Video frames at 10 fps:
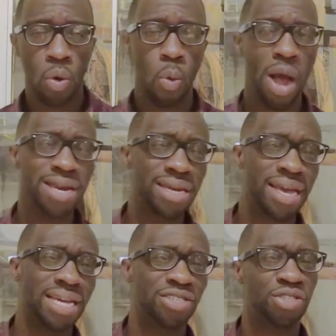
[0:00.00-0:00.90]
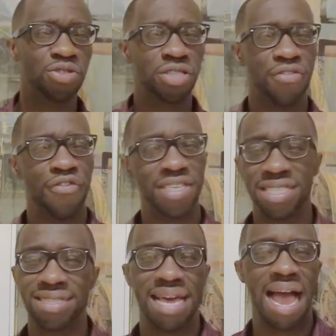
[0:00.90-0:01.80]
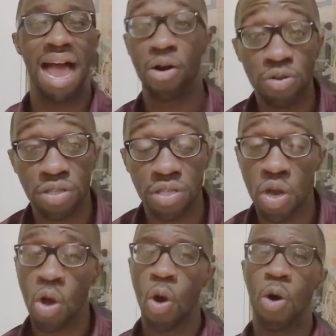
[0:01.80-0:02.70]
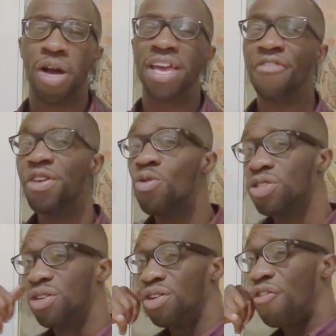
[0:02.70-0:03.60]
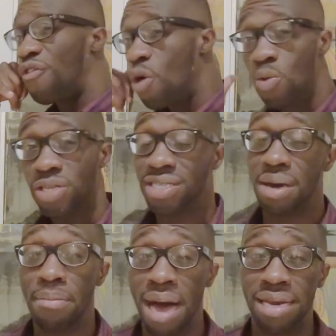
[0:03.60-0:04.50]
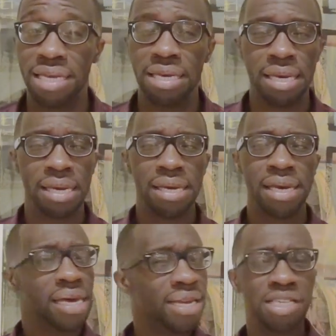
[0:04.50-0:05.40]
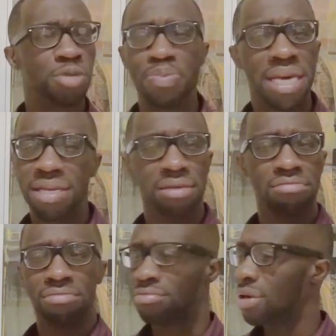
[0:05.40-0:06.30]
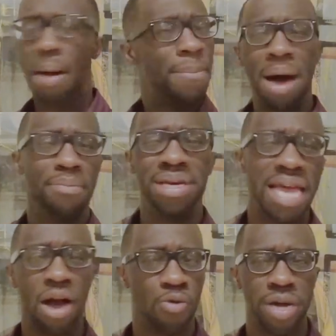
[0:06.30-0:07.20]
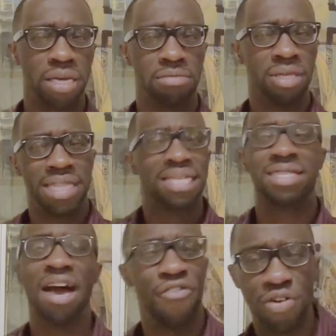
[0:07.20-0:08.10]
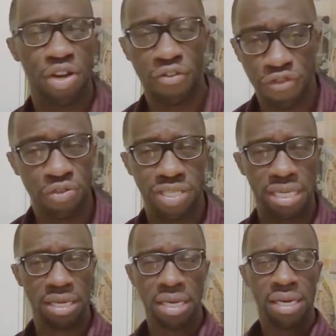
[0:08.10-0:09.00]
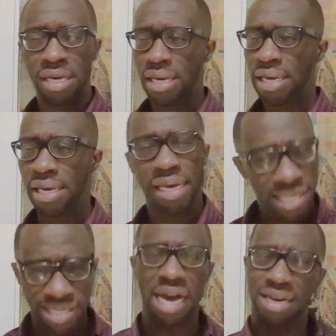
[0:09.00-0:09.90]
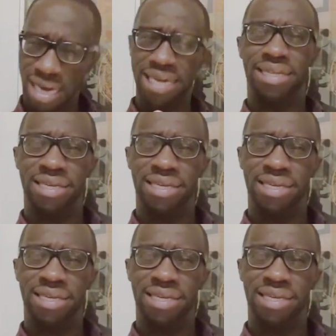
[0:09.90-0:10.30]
when guests used to visit the house, or if he was on the phone with somebody, he didn't speak about me that way. Things got very confusing. He sounded like